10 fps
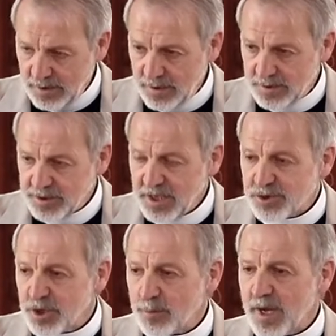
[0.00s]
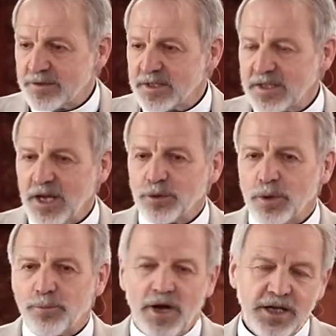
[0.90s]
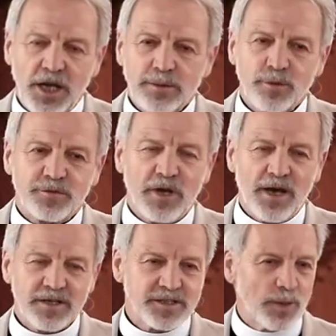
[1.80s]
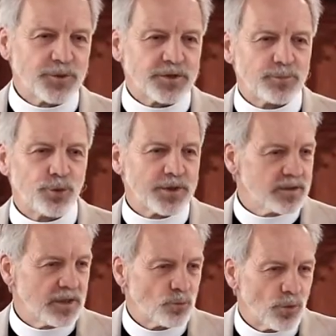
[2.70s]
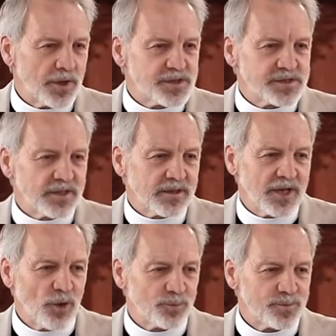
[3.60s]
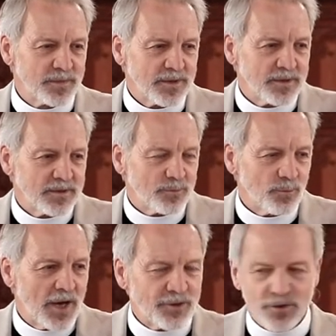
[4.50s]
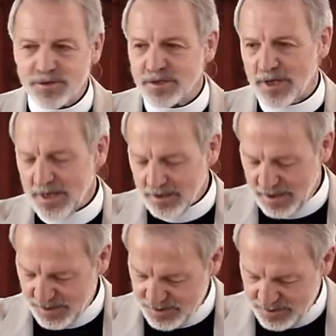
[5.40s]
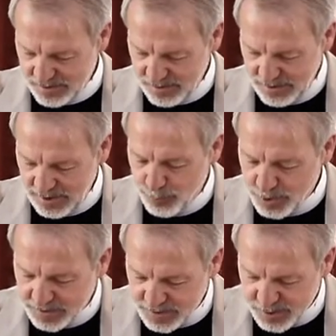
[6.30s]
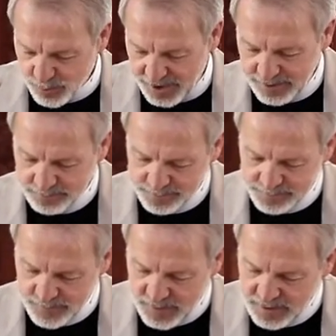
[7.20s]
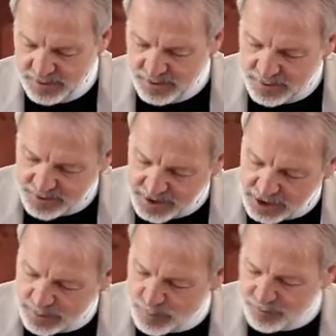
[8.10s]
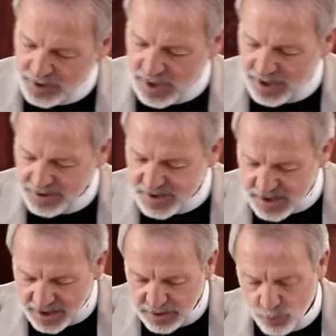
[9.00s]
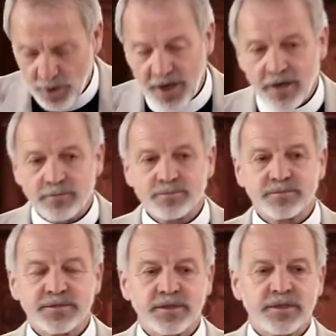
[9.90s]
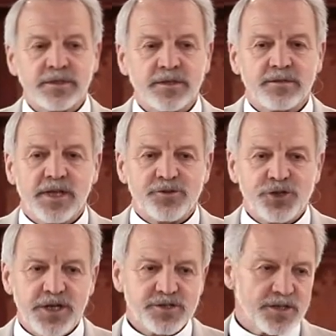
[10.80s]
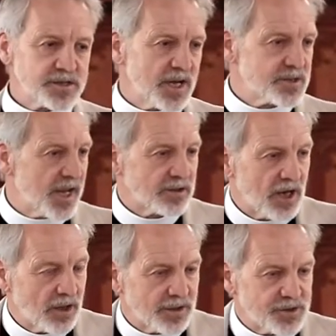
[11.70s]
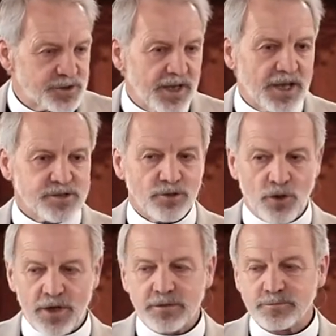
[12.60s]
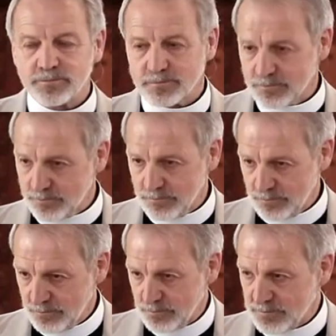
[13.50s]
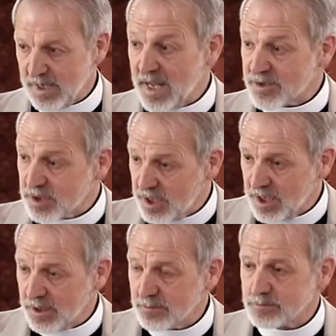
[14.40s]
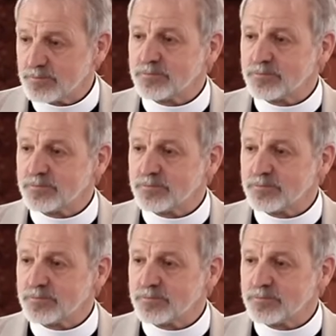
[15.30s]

in teaching about the kingdom, kingdom of God, attempted to put it in words that could help moderns like us. He put it this way The kingdom of God is anywhere that Jesus is acknowledged as Lord, as King,